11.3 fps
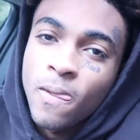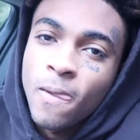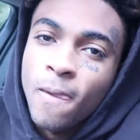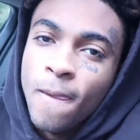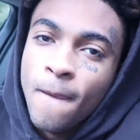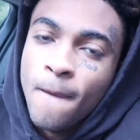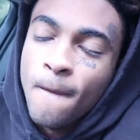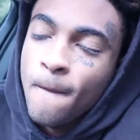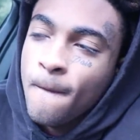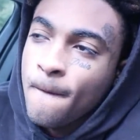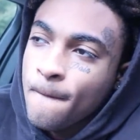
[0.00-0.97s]

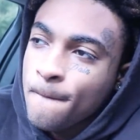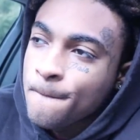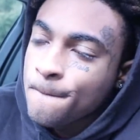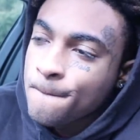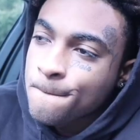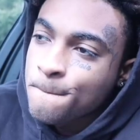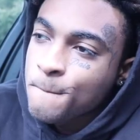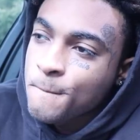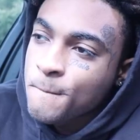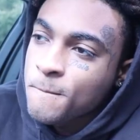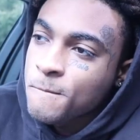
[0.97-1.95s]

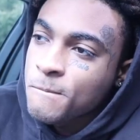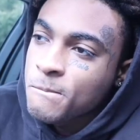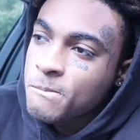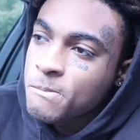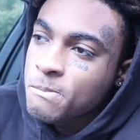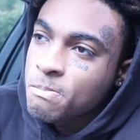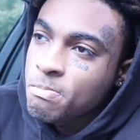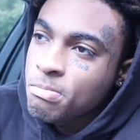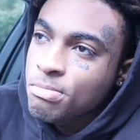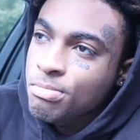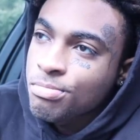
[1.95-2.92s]

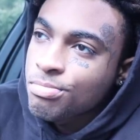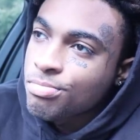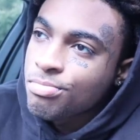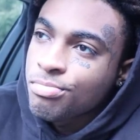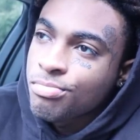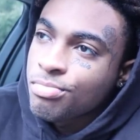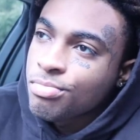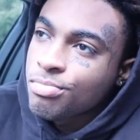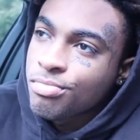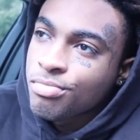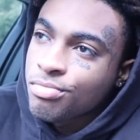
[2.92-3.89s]

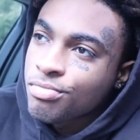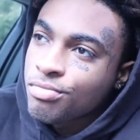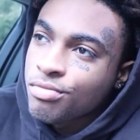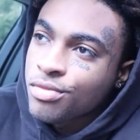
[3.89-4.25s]
(silence)